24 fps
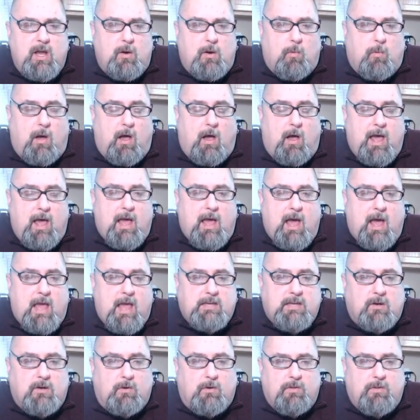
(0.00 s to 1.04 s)
Well, I
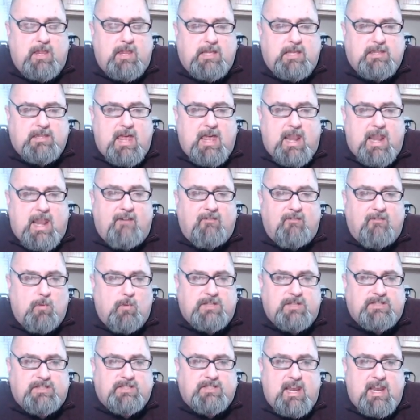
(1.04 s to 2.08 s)
don't think that
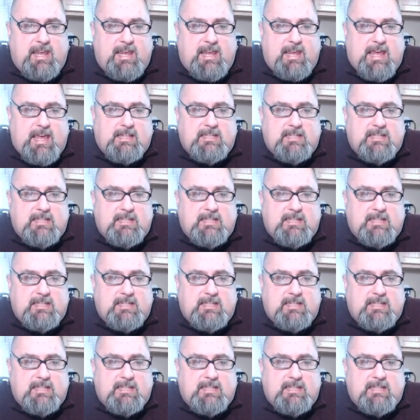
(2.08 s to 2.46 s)
everyone's gonna get